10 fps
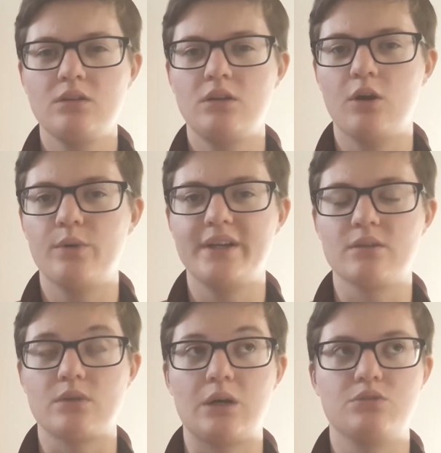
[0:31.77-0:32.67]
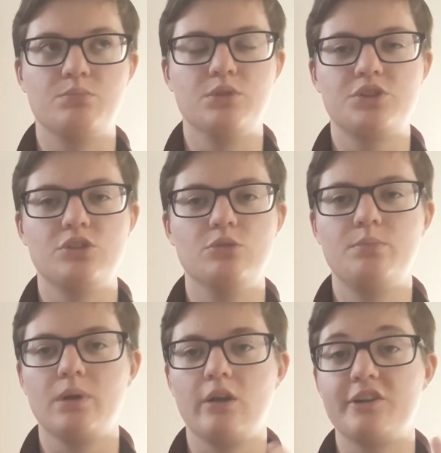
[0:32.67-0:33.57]
going around BookTube
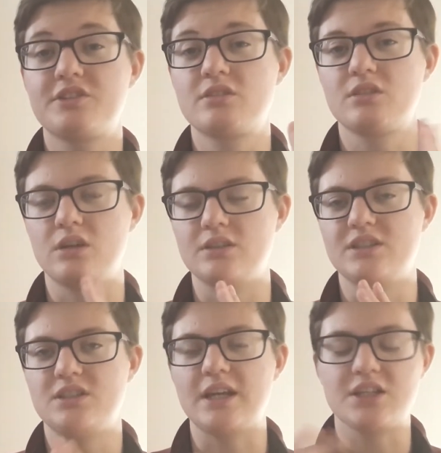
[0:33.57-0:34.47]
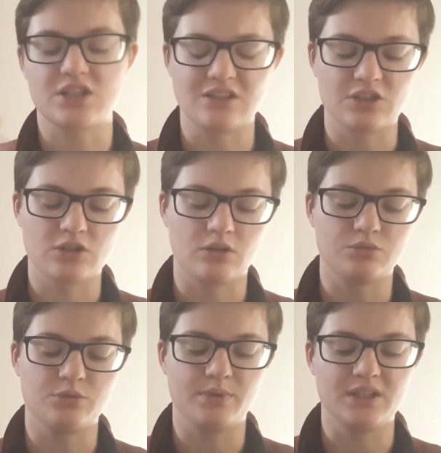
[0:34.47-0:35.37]
a lot these days, and that's
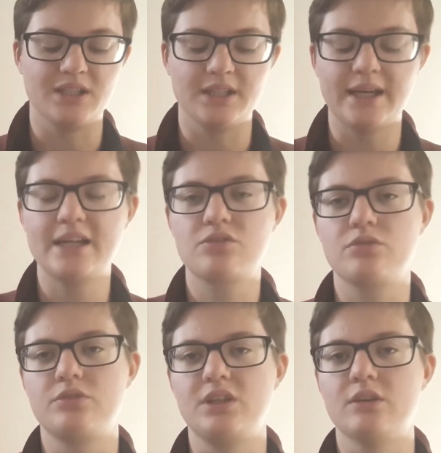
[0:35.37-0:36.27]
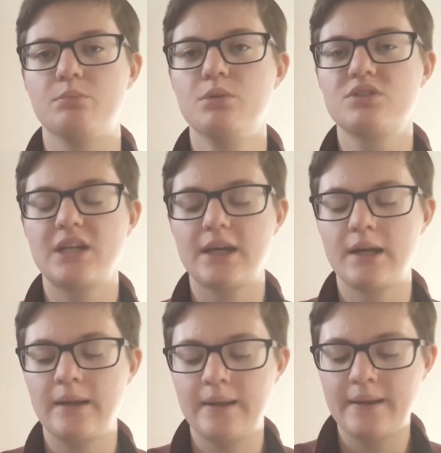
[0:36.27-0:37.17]
going to be the end of the year book
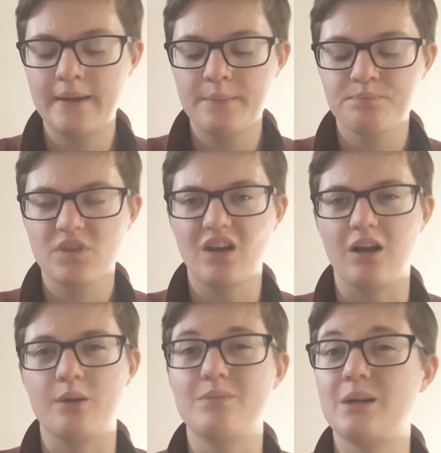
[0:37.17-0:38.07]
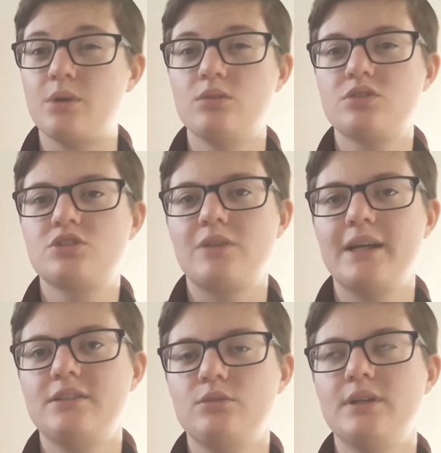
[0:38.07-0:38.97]
tag. I'm going to try
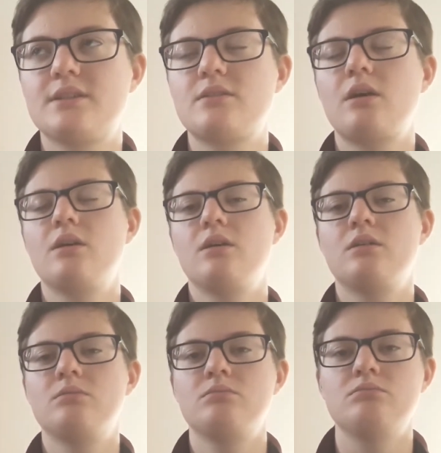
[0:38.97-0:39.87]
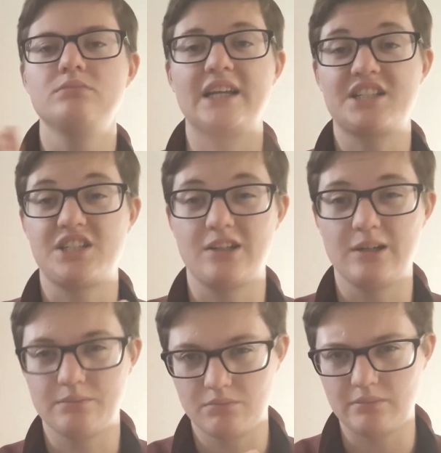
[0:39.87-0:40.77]
and do it next
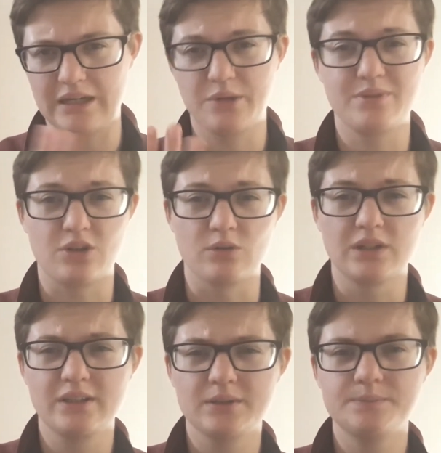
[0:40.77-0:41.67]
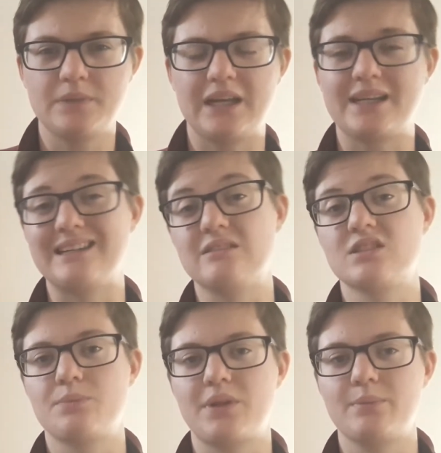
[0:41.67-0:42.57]
year a little bit earlier, like in
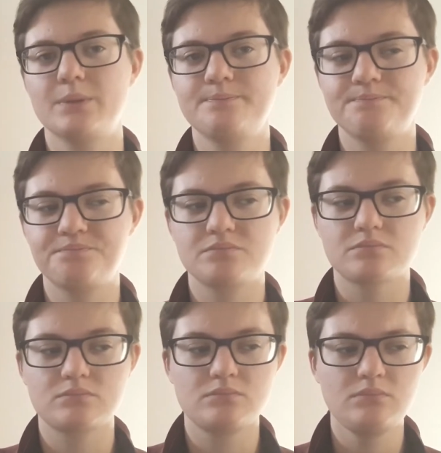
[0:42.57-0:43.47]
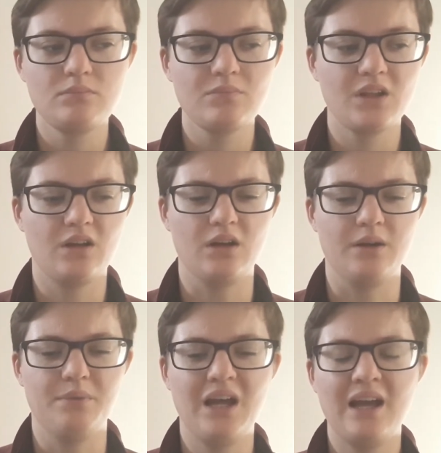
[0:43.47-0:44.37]
September.
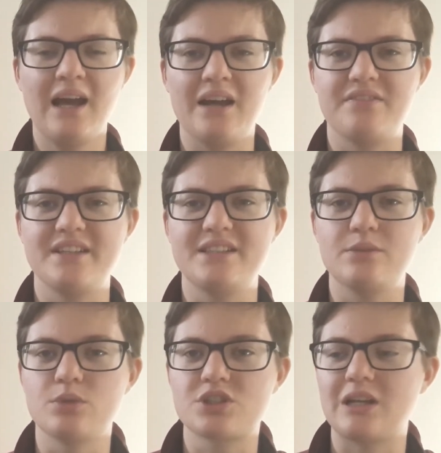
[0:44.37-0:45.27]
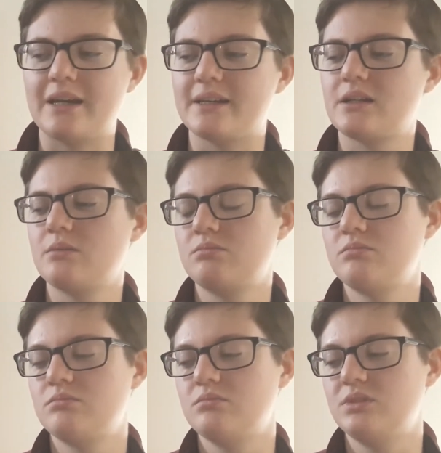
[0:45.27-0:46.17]
I think that was like
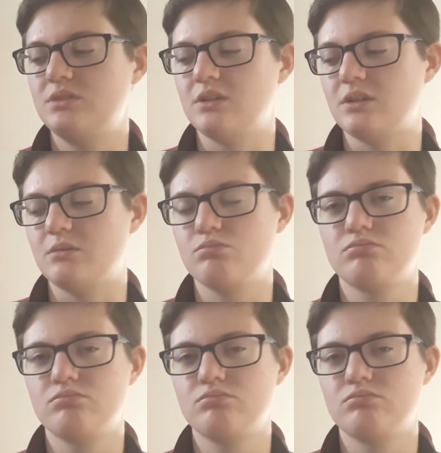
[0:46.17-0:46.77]
the,